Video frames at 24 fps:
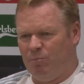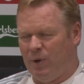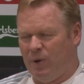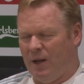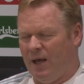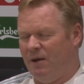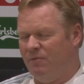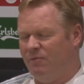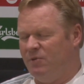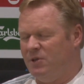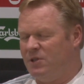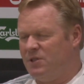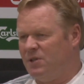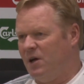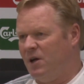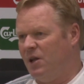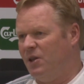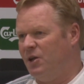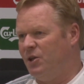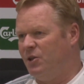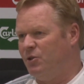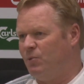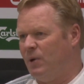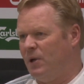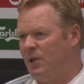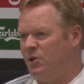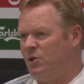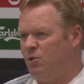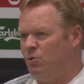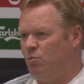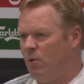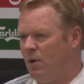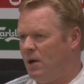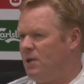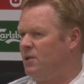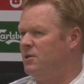play with the under
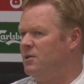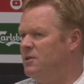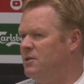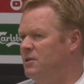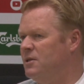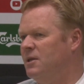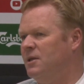21s,